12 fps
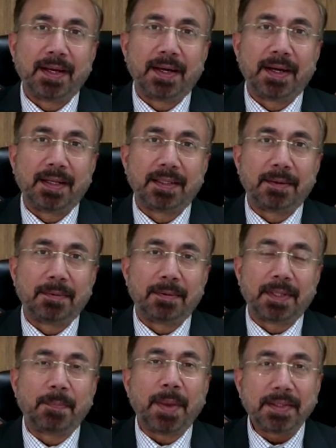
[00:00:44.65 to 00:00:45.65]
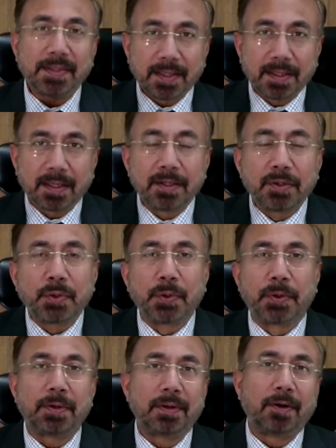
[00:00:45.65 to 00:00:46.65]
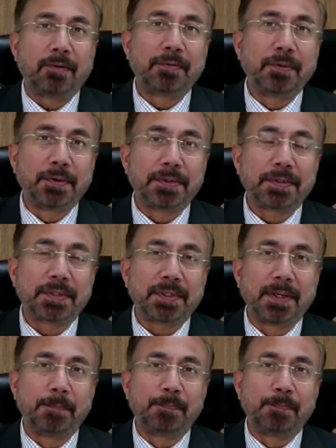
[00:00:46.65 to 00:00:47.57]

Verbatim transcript: uh, the, the basic contour of those